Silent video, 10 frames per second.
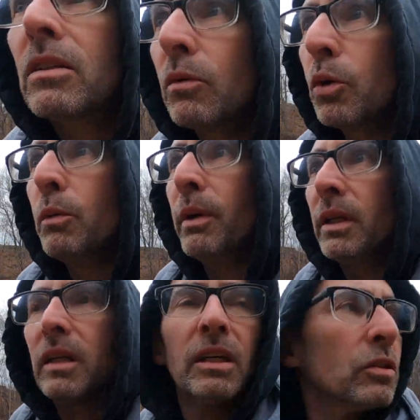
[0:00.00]
There would have
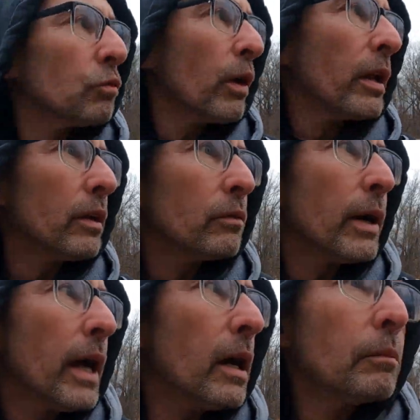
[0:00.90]
been kids running
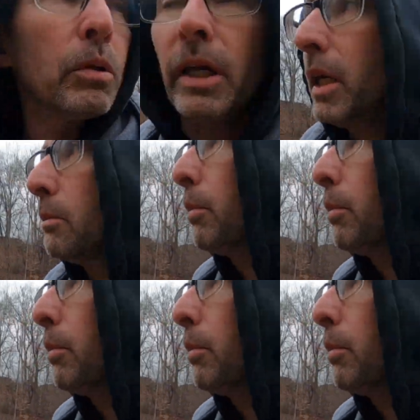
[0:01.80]
around playing